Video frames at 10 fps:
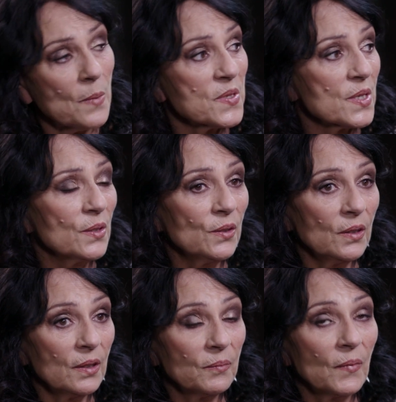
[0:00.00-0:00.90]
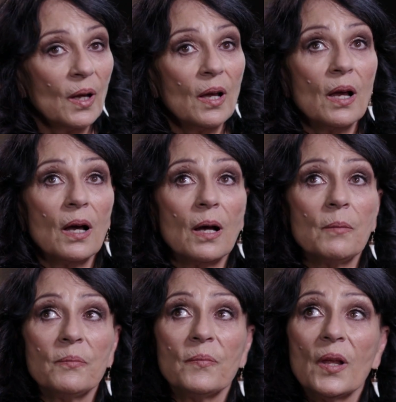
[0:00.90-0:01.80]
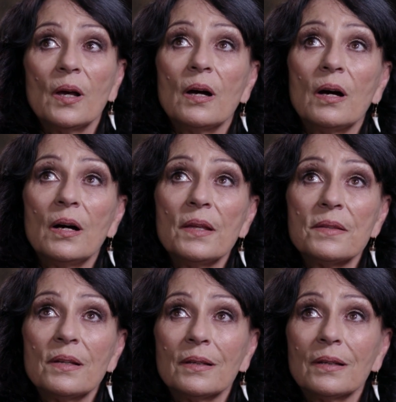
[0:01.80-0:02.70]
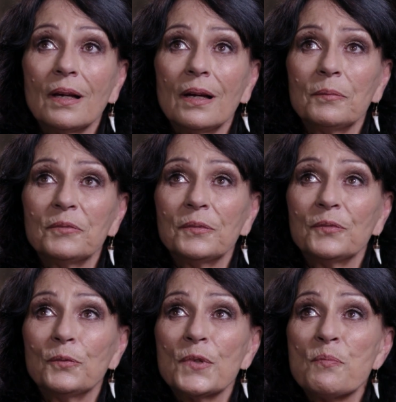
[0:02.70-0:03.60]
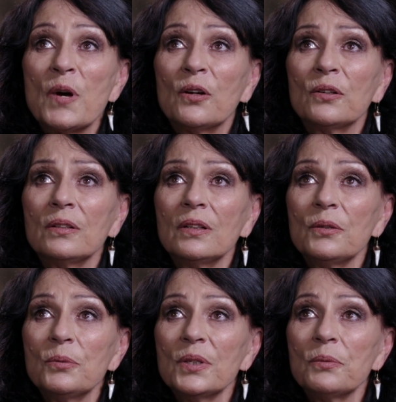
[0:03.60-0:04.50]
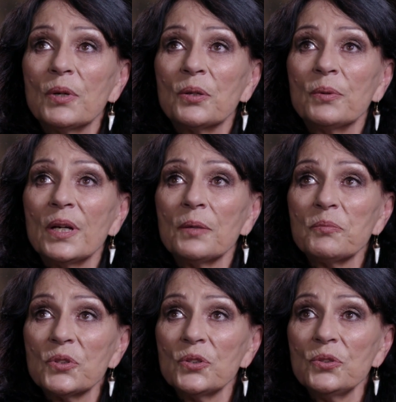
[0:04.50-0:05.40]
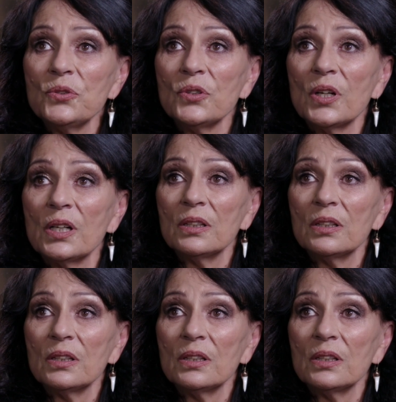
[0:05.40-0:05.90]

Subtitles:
Absolutely. I think with my own iwi, what are we up to?